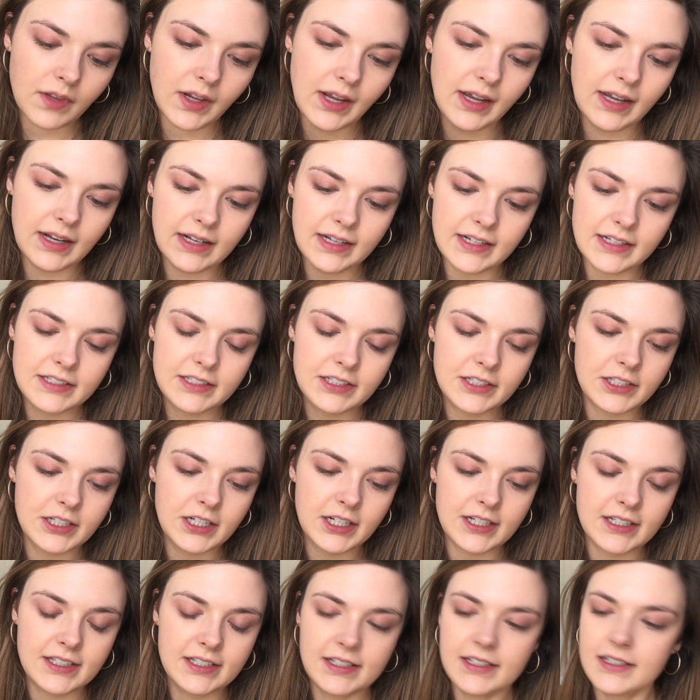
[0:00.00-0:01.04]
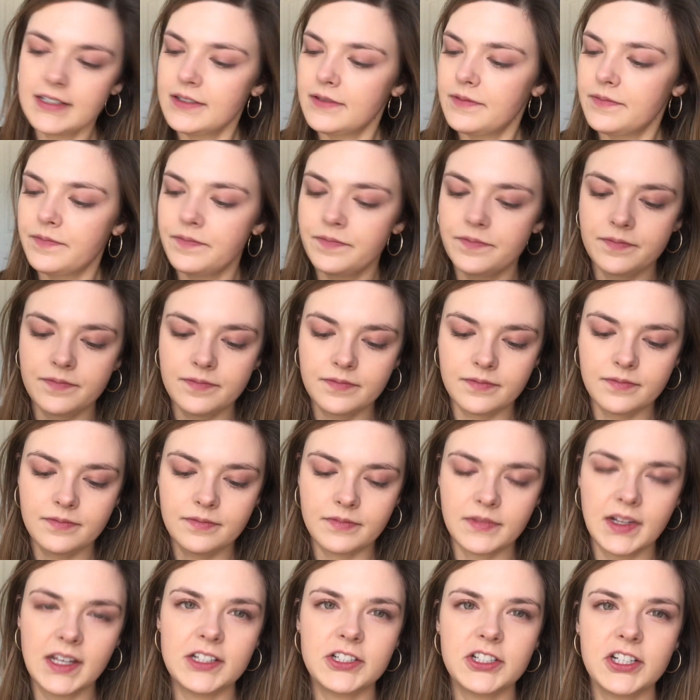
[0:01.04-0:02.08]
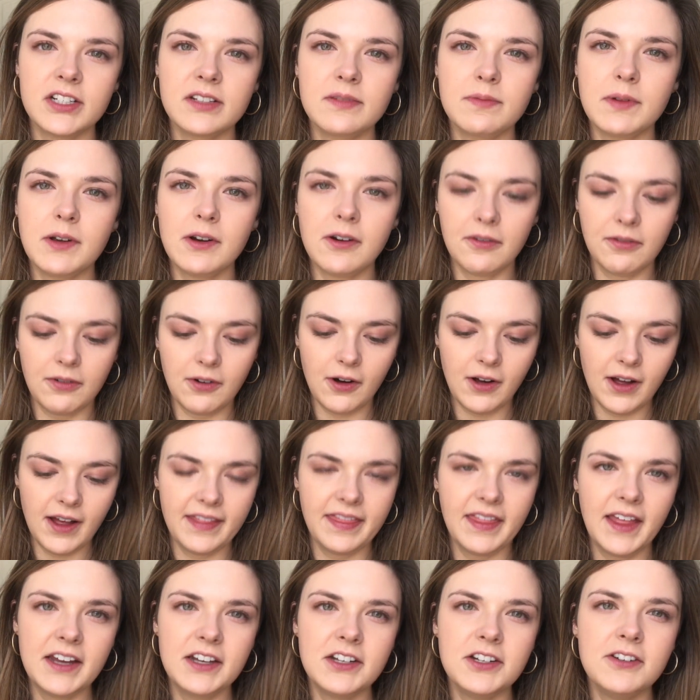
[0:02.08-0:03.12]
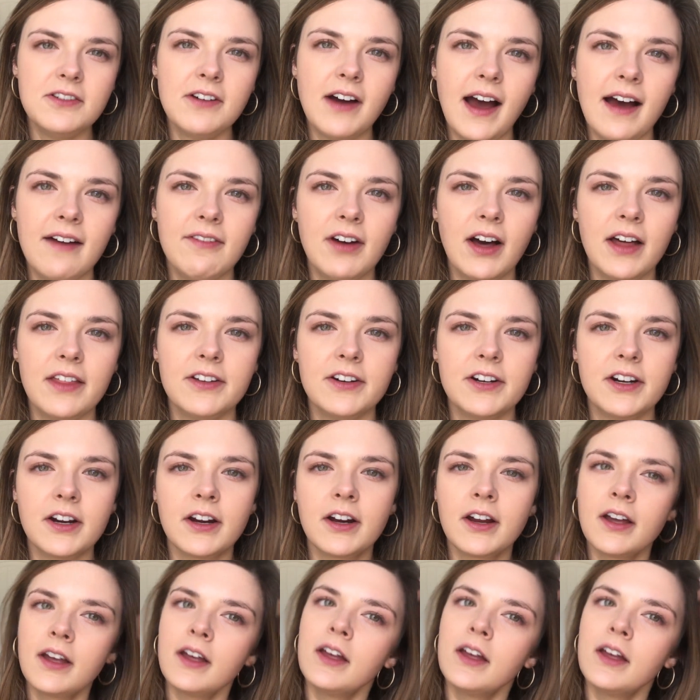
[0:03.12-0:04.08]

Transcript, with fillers: And it's just it's just beautiful. And they do have other,